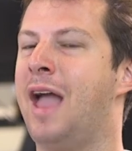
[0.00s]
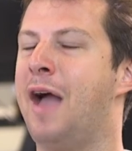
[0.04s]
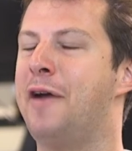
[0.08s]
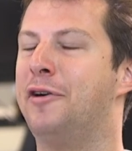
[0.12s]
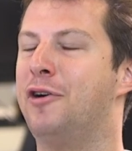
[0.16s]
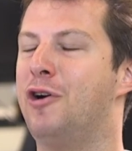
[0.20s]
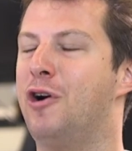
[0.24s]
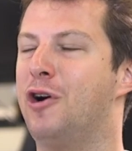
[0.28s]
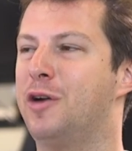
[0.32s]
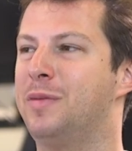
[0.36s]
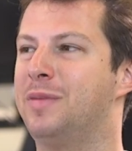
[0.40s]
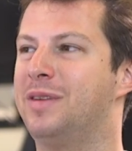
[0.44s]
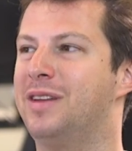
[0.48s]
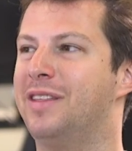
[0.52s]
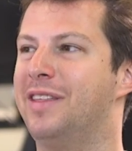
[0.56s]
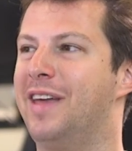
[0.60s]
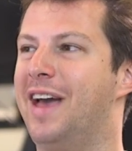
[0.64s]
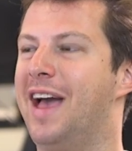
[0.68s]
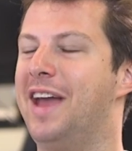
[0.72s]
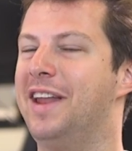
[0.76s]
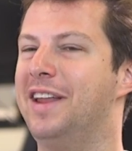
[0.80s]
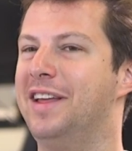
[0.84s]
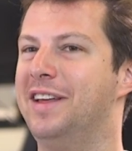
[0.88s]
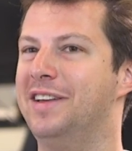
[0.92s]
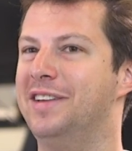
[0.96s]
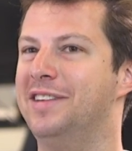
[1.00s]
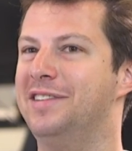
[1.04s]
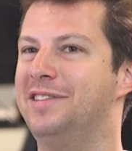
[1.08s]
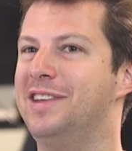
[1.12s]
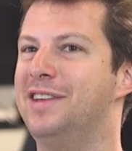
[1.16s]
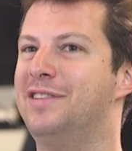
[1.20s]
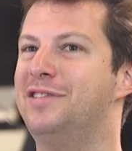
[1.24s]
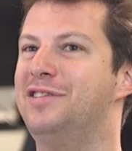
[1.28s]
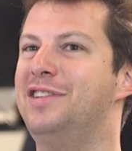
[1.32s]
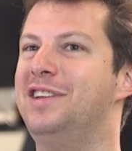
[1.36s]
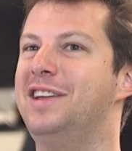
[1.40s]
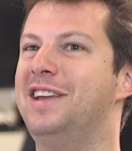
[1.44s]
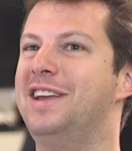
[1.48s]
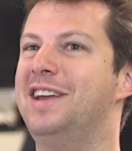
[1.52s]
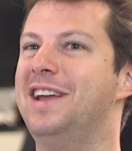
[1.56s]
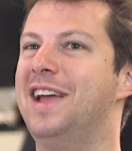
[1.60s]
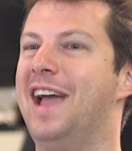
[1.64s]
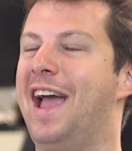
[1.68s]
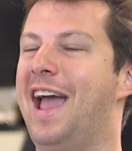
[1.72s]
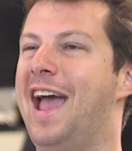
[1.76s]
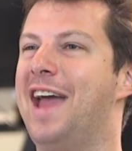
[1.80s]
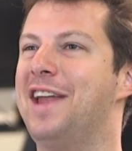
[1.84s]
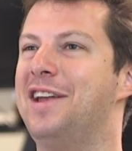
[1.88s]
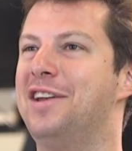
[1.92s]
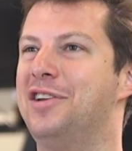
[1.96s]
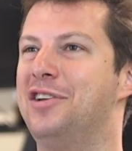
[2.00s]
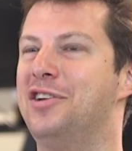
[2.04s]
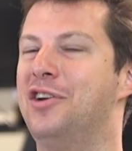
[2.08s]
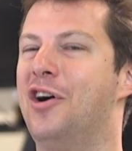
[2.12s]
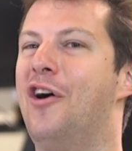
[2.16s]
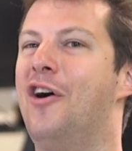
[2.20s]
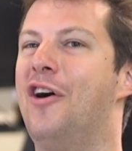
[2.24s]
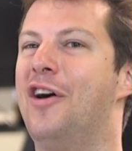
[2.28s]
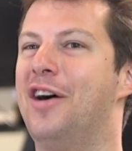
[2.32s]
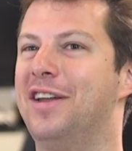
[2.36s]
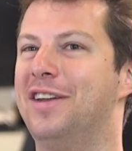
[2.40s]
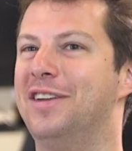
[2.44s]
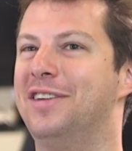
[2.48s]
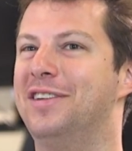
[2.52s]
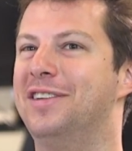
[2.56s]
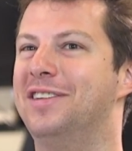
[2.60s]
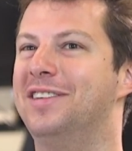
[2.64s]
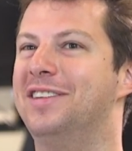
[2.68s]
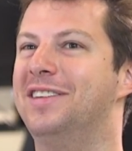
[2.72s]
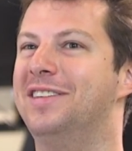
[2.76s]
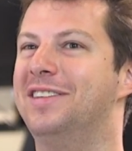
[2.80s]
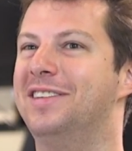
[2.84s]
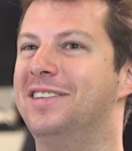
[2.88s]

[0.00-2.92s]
counter argument to that is if she hadn't gone.